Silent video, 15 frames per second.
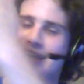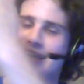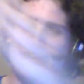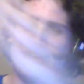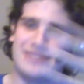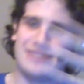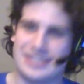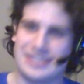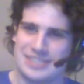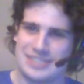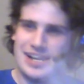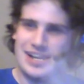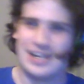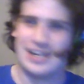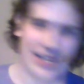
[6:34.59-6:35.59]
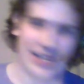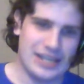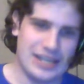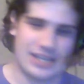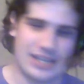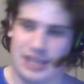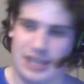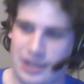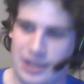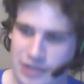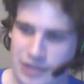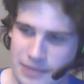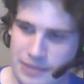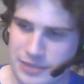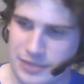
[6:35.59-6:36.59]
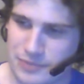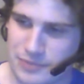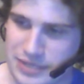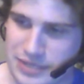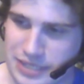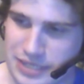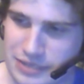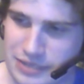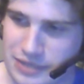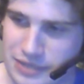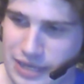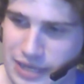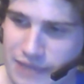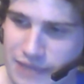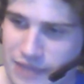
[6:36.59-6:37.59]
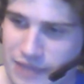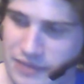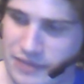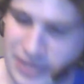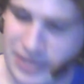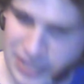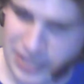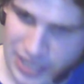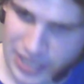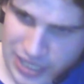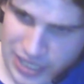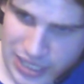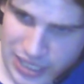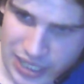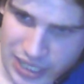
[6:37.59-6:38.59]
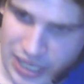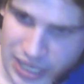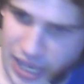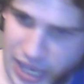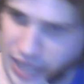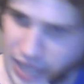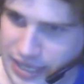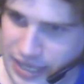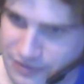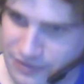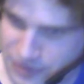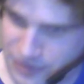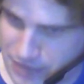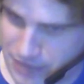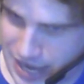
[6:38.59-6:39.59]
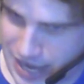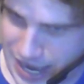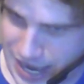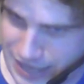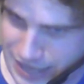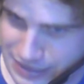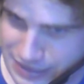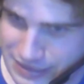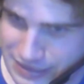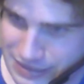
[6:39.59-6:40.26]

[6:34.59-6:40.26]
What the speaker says: time he's done, it's like, okay, Mr. President, you're done high-fiving. He's like, I can't feel my hand.